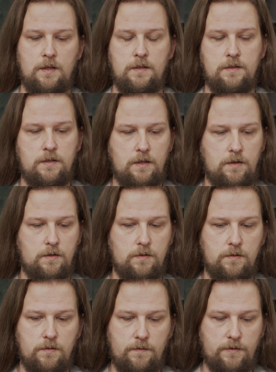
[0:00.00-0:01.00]
So
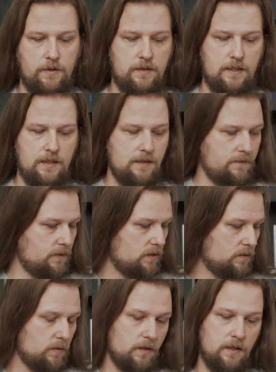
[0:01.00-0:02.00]
first things
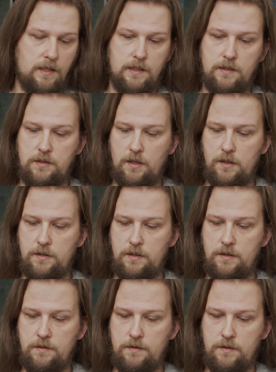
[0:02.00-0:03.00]
first, we're gonna get to
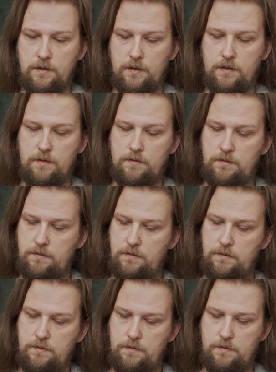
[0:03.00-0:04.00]
charging. So
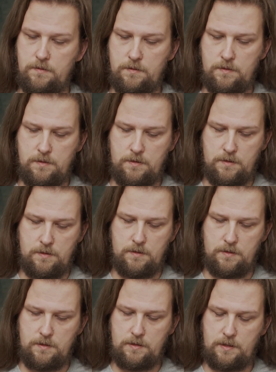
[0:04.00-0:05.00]

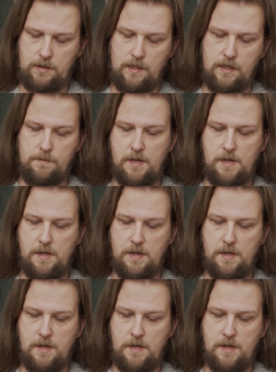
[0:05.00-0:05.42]
stand